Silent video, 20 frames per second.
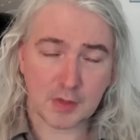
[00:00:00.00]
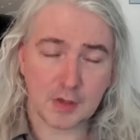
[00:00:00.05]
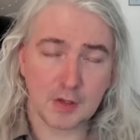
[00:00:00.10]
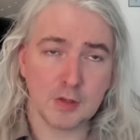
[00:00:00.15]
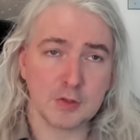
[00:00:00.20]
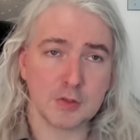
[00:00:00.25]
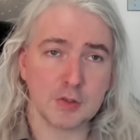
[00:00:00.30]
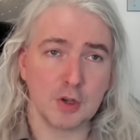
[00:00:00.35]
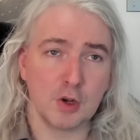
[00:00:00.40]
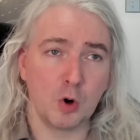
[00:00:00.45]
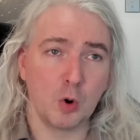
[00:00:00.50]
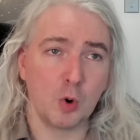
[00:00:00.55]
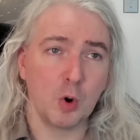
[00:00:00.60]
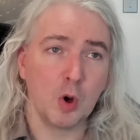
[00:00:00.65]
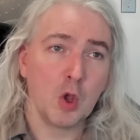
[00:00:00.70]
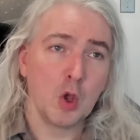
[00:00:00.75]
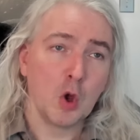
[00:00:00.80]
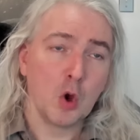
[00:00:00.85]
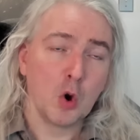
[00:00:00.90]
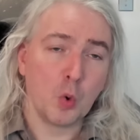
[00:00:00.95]
So,
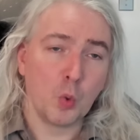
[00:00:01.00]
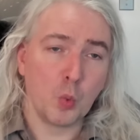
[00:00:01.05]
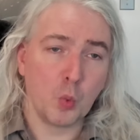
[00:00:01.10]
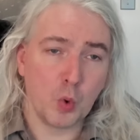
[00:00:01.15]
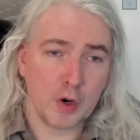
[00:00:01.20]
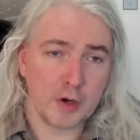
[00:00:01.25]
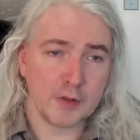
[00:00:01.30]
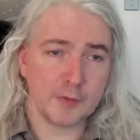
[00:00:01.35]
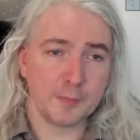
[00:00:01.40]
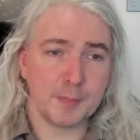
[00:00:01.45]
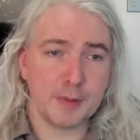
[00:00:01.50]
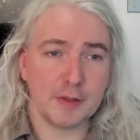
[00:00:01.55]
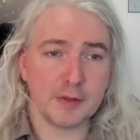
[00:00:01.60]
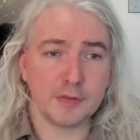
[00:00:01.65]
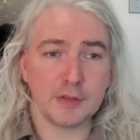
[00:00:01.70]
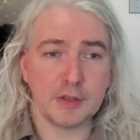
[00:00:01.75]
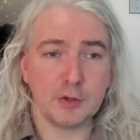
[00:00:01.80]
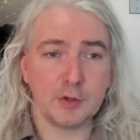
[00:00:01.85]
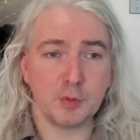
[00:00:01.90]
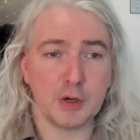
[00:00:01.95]
what does Bill
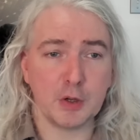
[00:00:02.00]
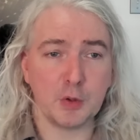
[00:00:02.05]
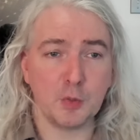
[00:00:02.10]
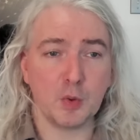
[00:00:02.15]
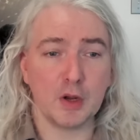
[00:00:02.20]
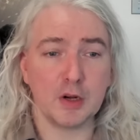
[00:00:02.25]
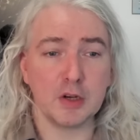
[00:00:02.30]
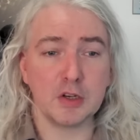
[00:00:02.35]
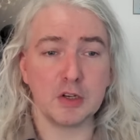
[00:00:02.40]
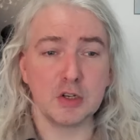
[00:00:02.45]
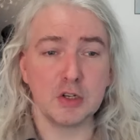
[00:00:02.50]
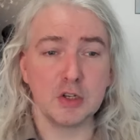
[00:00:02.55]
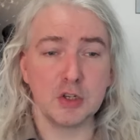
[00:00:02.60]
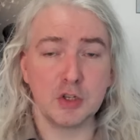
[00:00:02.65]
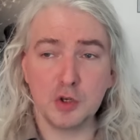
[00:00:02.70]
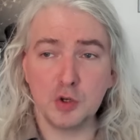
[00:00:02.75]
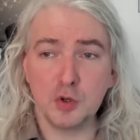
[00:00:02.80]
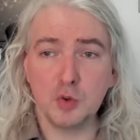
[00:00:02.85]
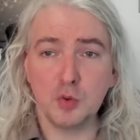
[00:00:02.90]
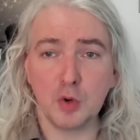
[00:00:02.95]
C-21
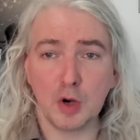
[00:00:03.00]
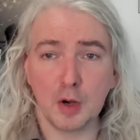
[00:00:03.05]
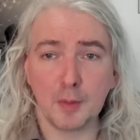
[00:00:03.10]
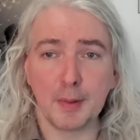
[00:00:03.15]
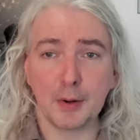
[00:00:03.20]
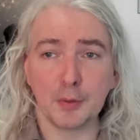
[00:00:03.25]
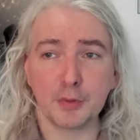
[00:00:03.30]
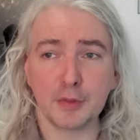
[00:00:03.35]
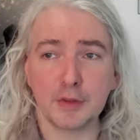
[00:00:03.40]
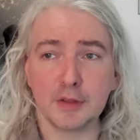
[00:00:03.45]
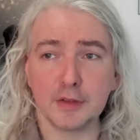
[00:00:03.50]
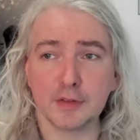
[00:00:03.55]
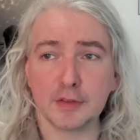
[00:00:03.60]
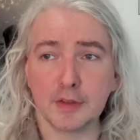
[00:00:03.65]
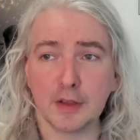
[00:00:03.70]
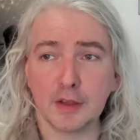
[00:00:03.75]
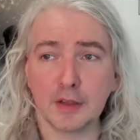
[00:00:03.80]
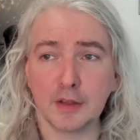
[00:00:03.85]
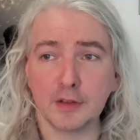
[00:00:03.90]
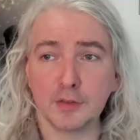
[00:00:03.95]
do about these
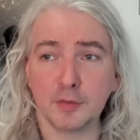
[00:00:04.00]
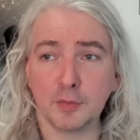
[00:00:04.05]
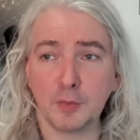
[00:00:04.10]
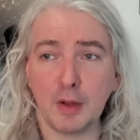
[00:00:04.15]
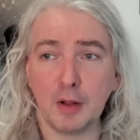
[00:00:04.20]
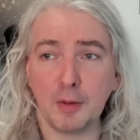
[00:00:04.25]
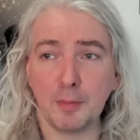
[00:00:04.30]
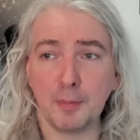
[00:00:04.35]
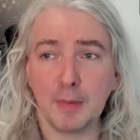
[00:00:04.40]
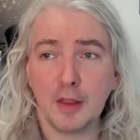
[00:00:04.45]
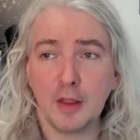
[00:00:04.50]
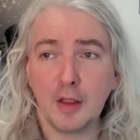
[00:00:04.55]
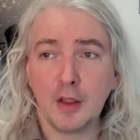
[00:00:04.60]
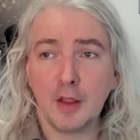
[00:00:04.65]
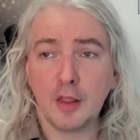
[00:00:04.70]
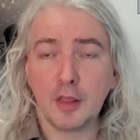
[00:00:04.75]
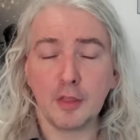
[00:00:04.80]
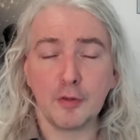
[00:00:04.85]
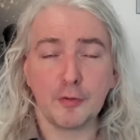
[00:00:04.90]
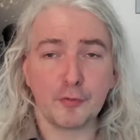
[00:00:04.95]
things? Well,
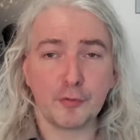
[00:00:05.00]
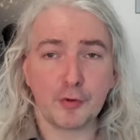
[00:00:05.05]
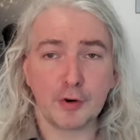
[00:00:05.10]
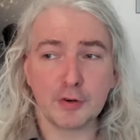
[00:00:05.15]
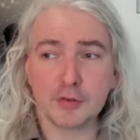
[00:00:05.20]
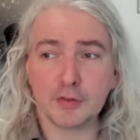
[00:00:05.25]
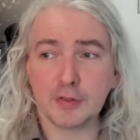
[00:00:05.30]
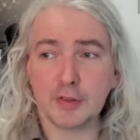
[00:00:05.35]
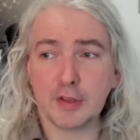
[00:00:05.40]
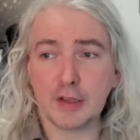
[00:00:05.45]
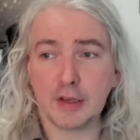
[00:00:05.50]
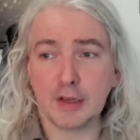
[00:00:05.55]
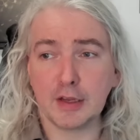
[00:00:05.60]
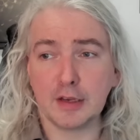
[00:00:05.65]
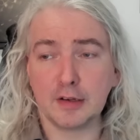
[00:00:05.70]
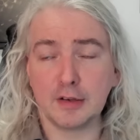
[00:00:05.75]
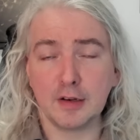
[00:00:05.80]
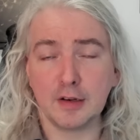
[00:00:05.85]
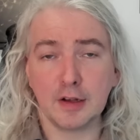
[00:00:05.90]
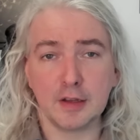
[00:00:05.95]
the first thing
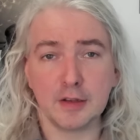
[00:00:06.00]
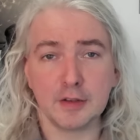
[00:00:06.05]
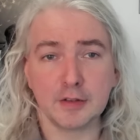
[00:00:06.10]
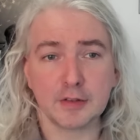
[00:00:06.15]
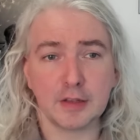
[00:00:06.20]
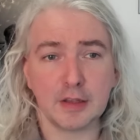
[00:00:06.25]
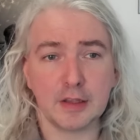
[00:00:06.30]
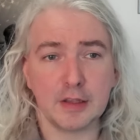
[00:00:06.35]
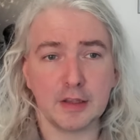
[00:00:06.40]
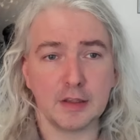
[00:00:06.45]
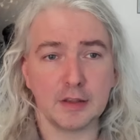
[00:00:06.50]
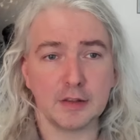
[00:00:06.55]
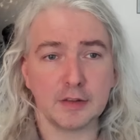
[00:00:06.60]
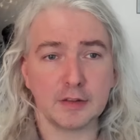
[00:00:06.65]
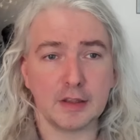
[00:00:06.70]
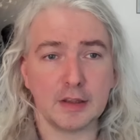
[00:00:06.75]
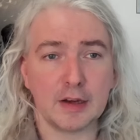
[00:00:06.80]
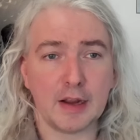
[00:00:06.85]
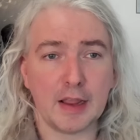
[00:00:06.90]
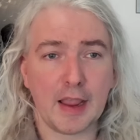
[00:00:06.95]
it does is
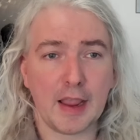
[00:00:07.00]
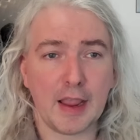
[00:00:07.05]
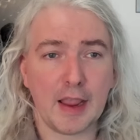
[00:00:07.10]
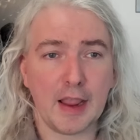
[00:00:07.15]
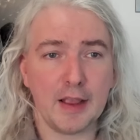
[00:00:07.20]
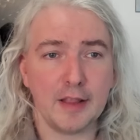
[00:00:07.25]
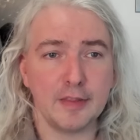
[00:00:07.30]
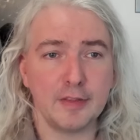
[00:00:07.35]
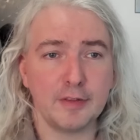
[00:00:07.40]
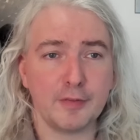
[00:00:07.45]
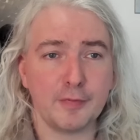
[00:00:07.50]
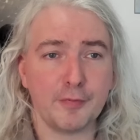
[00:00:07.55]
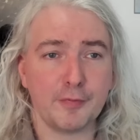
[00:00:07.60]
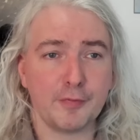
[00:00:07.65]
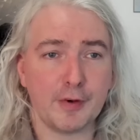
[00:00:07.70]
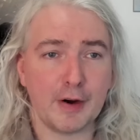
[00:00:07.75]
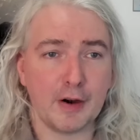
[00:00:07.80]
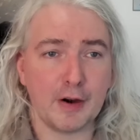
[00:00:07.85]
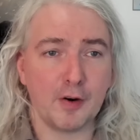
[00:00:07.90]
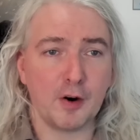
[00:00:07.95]
it adds
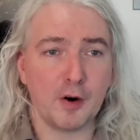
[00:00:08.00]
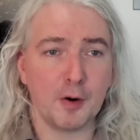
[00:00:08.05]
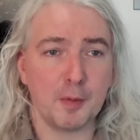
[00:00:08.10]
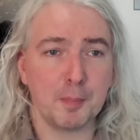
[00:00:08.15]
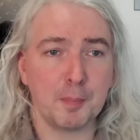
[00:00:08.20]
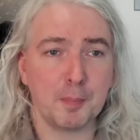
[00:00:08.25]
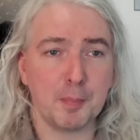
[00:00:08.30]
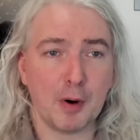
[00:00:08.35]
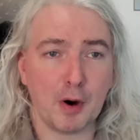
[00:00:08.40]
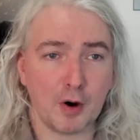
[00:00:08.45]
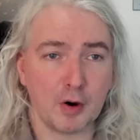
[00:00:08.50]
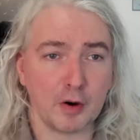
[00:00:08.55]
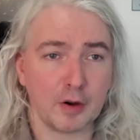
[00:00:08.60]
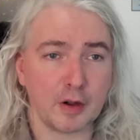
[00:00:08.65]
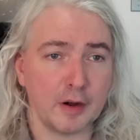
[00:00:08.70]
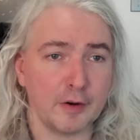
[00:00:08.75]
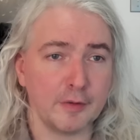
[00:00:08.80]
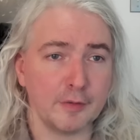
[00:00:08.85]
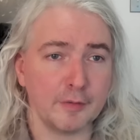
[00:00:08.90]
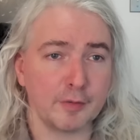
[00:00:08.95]
firearm part
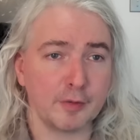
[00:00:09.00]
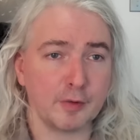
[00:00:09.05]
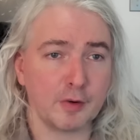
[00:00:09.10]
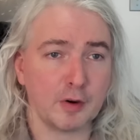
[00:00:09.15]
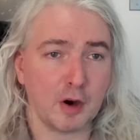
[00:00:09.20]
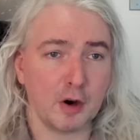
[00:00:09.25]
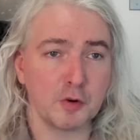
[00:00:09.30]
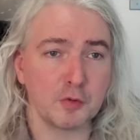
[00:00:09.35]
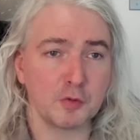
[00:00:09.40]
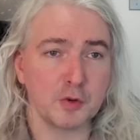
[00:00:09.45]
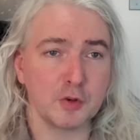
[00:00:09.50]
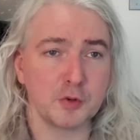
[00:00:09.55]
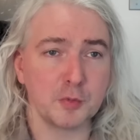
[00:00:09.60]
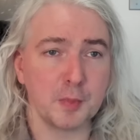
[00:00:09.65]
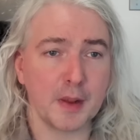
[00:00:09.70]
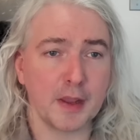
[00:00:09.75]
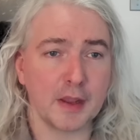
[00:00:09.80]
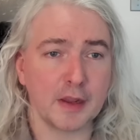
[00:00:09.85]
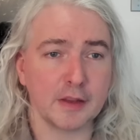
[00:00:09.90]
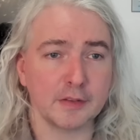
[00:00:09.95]
and cartridge
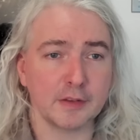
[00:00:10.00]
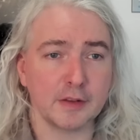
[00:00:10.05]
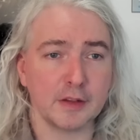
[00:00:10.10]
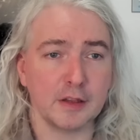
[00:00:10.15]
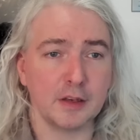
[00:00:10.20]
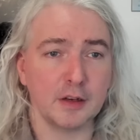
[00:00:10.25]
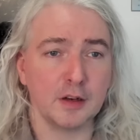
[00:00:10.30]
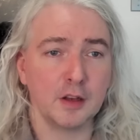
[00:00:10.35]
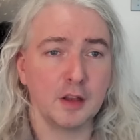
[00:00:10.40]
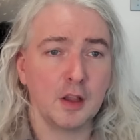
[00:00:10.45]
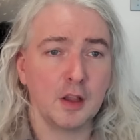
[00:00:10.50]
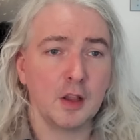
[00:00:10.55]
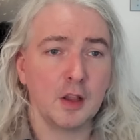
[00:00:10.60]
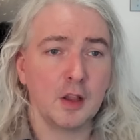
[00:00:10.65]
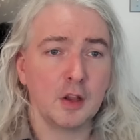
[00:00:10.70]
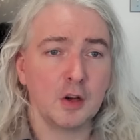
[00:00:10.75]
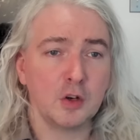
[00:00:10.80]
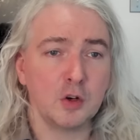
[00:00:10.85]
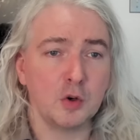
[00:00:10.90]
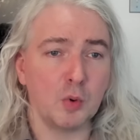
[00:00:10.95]
magazine
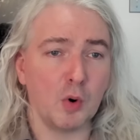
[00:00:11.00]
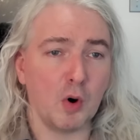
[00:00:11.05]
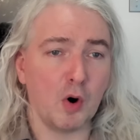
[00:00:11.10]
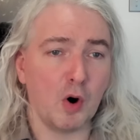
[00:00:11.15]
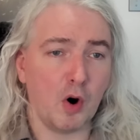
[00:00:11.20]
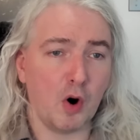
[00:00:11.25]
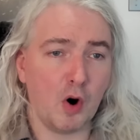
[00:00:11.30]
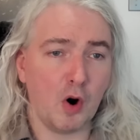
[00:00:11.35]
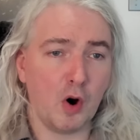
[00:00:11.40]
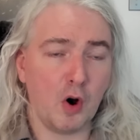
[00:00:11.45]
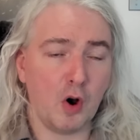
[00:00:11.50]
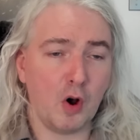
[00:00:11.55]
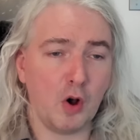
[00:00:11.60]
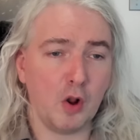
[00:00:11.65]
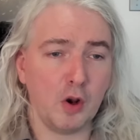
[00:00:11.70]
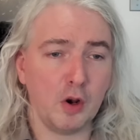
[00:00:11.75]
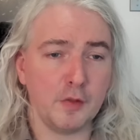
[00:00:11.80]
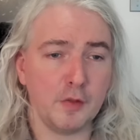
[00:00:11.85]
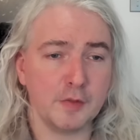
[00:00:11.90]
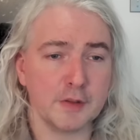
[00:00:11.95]
to
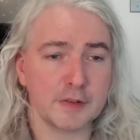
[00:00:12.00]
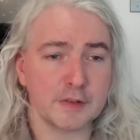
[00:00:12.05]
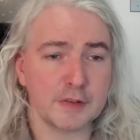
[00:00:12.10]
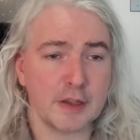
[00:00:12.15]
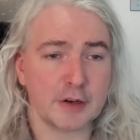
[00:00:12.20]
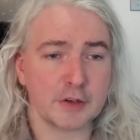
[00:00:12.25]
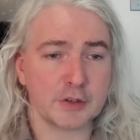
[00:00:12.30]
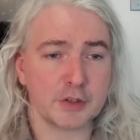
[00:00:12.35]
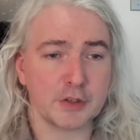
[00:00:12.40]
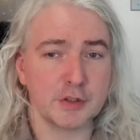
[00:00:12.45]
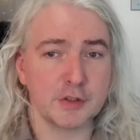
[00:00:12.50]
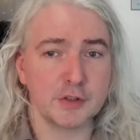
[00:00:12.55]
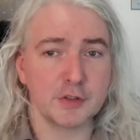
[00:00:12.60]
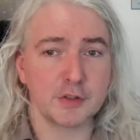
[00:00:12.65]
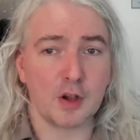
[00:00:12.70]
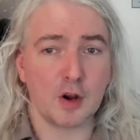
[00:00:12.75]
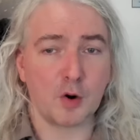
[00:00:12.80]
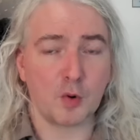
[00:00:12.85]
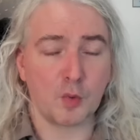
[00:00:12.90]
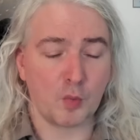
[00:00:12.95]
all of the sections
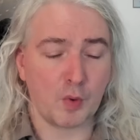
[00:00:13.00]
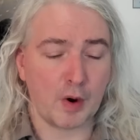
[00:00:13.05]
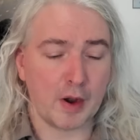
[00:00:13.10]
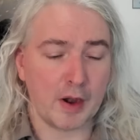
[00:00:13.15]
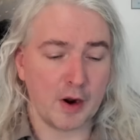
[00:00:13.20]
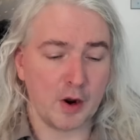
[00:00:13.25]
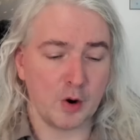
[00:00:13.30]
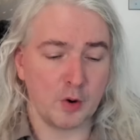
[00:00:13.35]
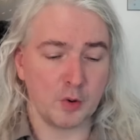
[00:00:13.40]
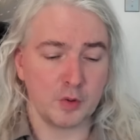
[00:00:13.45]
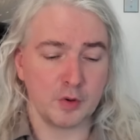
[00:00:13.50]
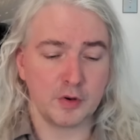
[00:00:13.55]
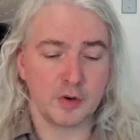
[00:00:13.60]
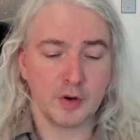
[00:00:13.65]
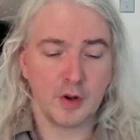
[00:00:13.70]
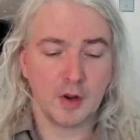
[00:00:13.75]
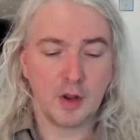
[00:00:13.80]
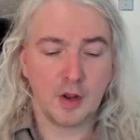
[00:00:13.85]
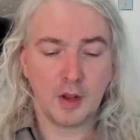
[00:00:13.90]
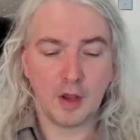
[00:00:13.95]
around
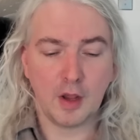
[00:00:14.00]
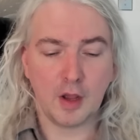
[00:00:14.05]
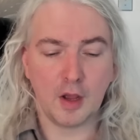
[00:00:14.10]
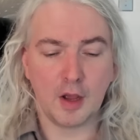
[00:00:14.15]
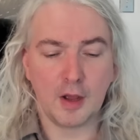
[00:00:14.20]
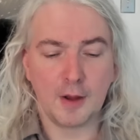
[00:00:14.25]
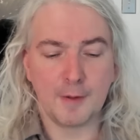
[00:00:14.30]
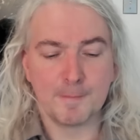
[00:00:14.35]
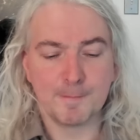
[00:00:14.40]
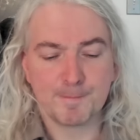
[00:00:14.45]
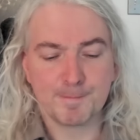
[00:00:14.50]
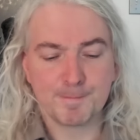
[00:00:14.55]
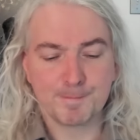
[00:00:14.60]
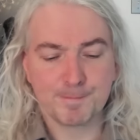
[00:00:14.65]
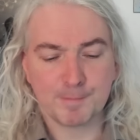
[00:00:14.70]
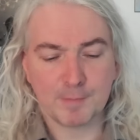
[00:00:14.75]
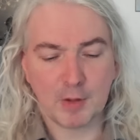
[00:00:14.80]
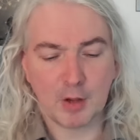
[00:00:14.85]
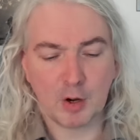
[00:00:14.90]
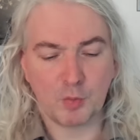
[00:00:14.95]
um,
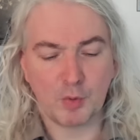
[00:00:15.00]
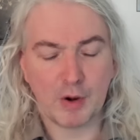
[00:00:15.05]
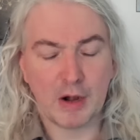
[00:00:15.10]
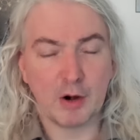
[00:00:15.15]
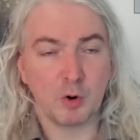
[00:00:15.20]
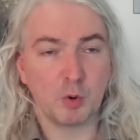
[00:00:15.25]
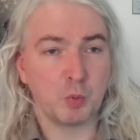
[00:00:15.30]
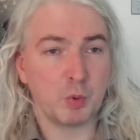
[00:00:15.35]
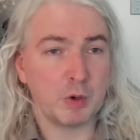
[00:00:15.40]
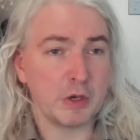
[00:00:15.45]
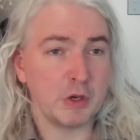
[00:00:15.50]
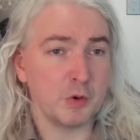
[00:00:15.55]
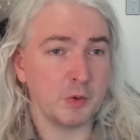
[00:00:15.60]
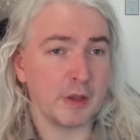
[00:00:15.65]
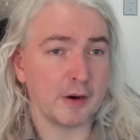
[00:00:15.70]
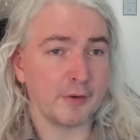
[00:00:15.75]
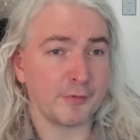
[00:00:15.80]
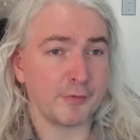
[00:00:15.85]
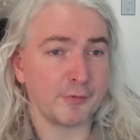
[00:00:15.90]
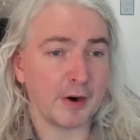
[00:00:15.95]
around when you
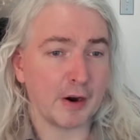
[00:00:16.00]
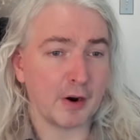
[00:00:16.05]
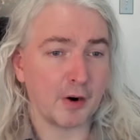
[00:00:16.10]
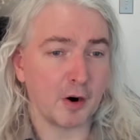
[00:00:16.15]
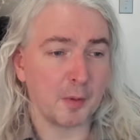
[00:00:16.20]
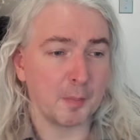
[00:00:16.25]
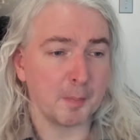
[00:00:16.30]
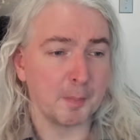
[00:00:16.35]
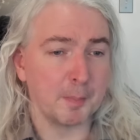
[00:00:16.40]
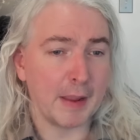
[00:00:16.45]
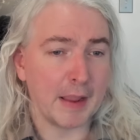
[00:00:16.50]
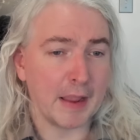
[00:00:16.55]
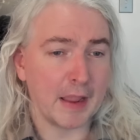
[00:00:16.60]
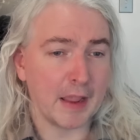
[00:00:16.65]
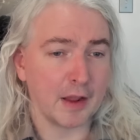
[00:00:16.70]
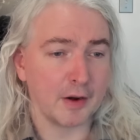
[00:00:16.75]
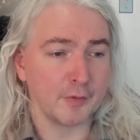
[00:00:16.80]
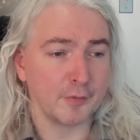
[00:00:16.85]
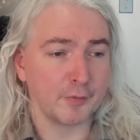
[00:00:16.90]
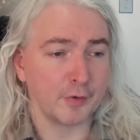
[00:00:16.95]
get a firearm
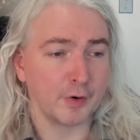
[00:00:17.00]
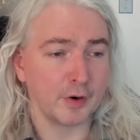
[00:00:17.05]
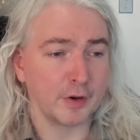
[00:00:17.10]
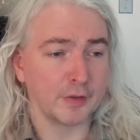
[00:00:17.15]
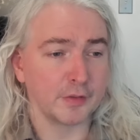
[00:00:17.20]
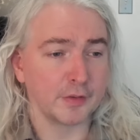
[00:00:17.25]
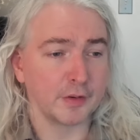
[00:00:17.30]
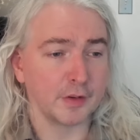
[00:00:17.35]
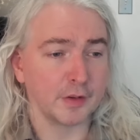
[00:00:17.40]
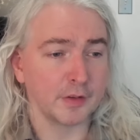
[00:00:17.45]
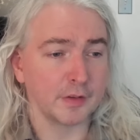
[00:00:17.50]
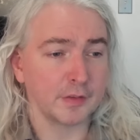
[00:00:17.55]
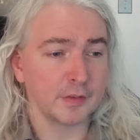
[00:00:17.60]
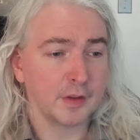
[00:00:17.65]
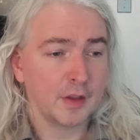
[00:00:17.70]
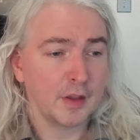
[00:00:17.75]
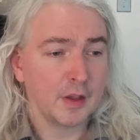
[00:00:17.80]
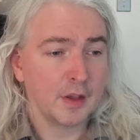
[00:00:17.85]
ban, for instance.